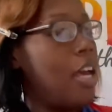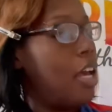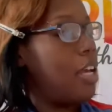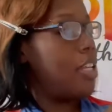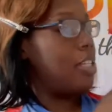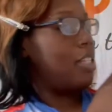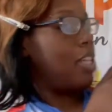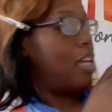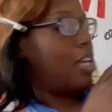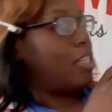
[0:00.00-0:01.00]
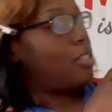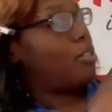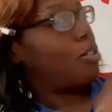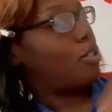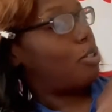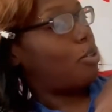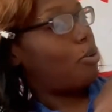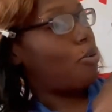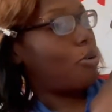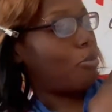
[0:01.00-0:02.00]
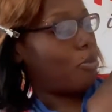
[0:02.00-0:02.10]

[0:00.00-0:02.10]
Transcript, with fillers: And it says, uh, arm,